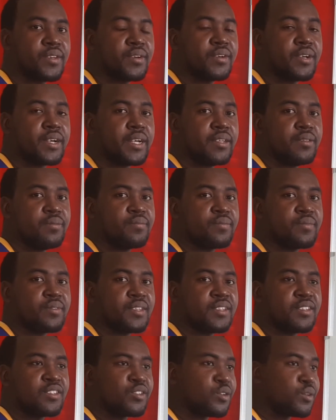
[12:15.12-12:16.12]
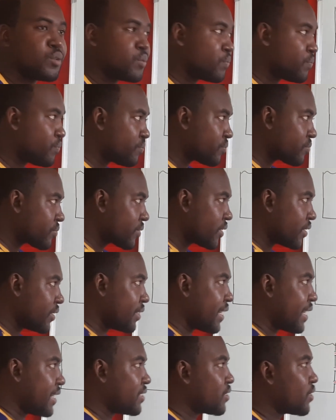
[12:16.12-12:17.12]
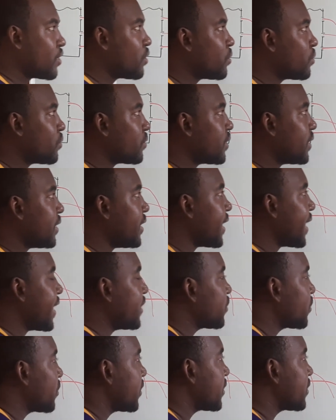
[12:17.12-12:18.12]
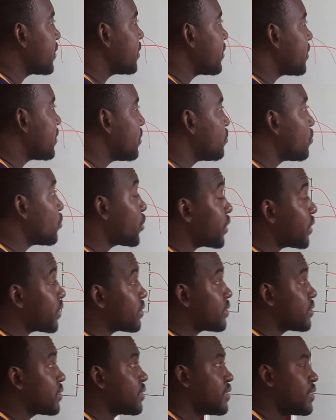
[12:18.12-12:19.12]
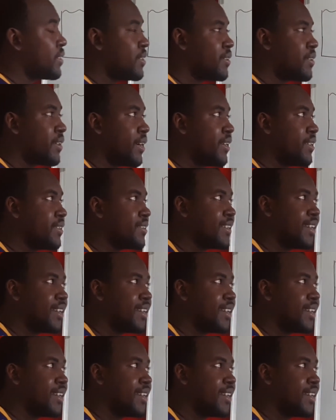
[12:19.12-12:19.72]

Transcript: right? So that's how the hydraulic system works, right?